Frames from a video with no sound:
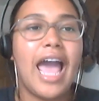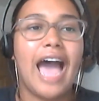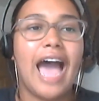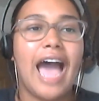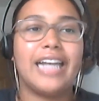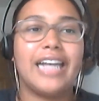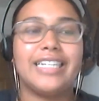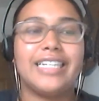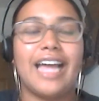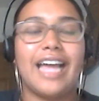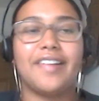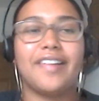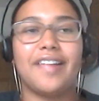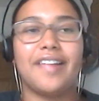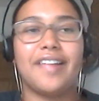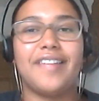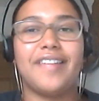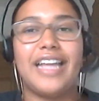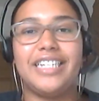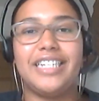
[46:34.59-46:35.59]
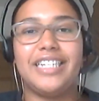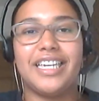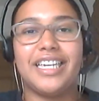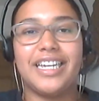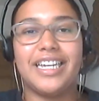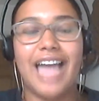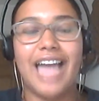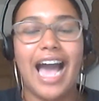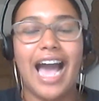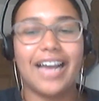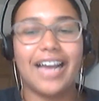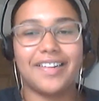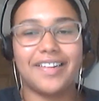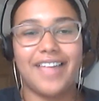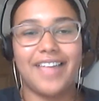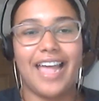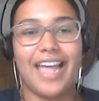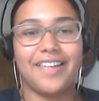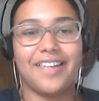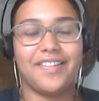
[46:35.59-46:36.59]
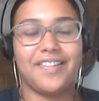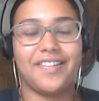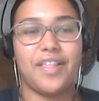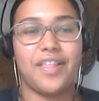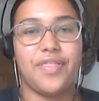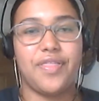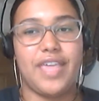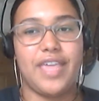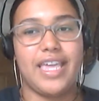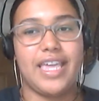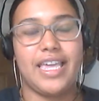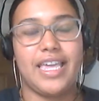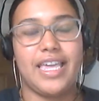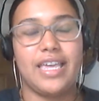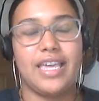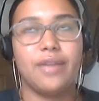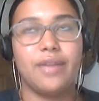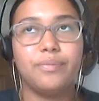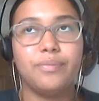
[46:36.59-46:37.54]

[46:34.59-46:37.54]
And as I said, you can access the